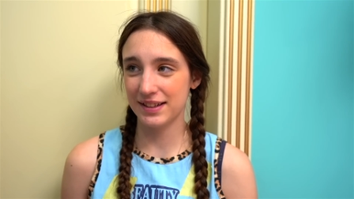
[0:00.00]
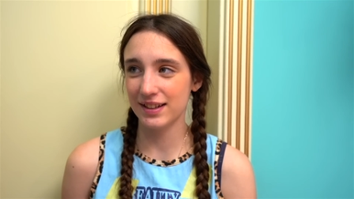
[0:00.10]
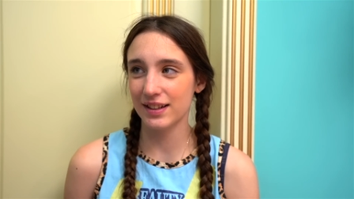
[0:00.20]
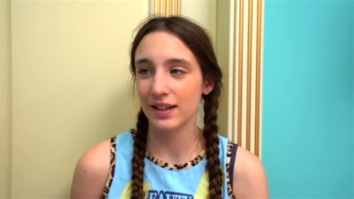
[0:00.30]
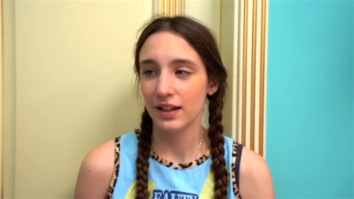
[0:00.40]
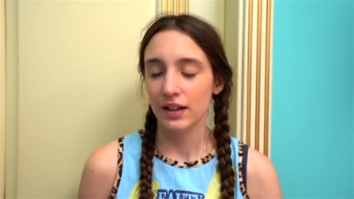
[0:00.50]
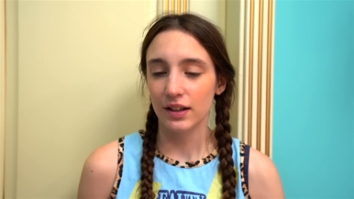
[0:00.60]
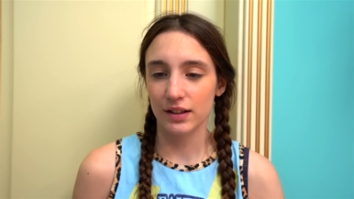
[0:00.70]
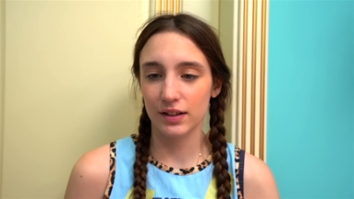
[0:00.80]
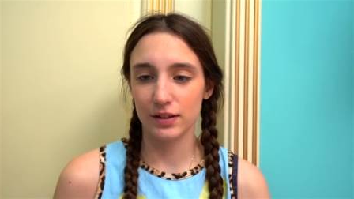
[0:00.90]

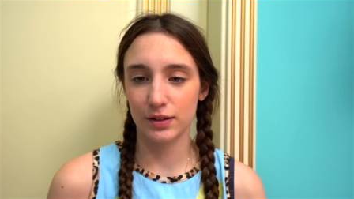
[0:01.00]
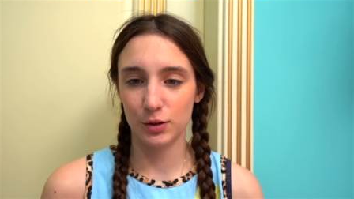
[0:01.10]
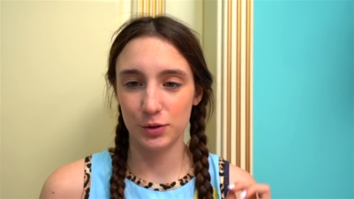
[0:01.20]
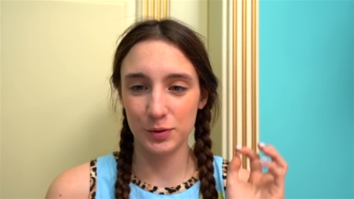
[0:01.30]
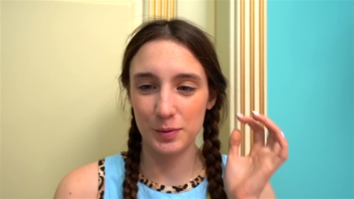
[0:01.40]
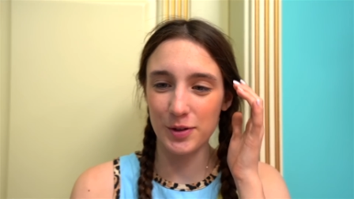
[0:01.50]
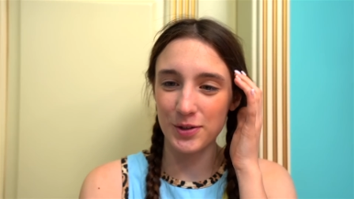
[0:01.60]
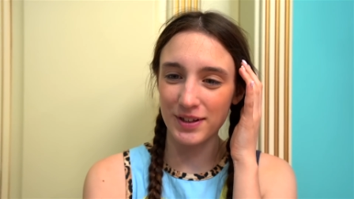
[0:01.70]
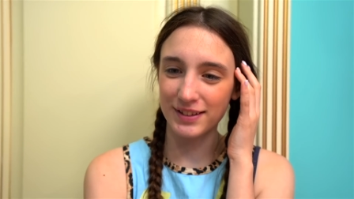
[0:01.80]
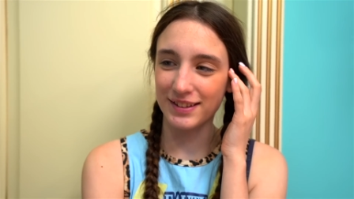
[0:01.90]
To
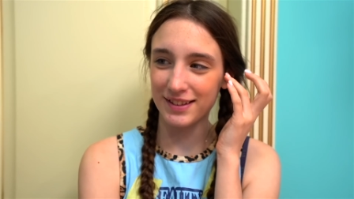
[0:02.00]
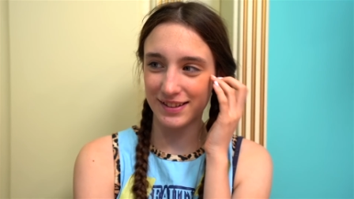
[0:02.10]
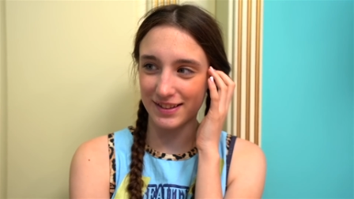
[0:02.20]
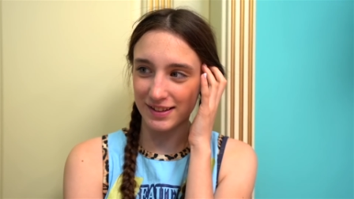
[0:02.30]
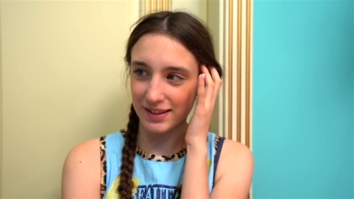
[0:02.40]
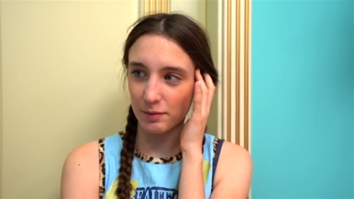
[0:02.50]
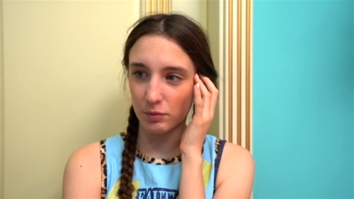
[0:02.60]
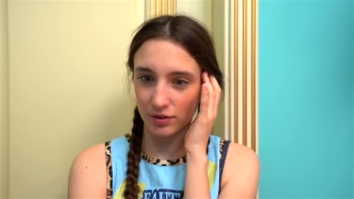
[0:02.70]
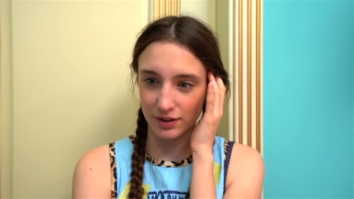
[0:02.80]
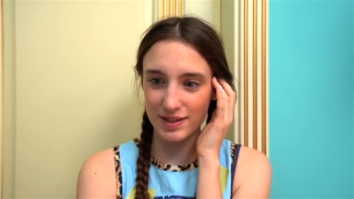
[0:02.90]
me, that seems
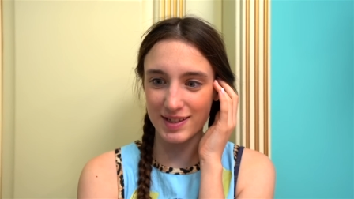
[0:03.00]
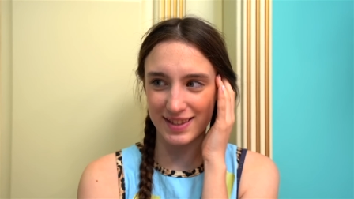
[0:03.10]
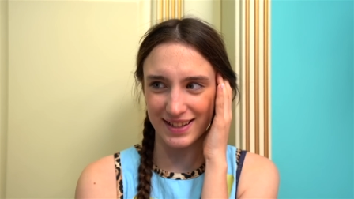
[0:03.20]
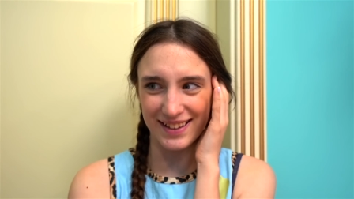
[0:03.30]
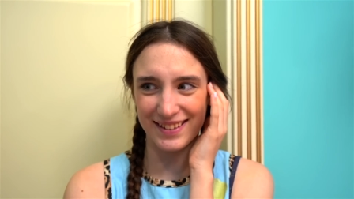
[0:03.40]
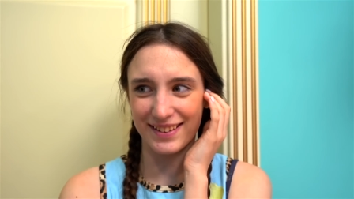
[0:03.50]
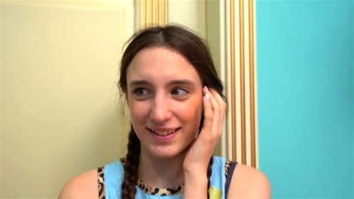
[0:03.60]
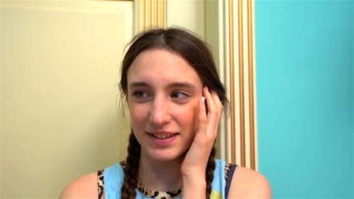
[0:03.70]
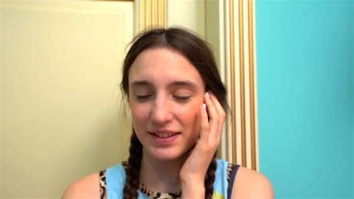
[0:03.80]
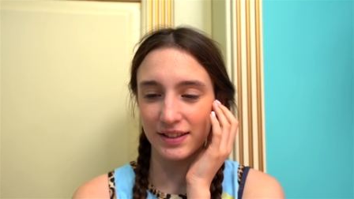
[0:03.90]
a little weird.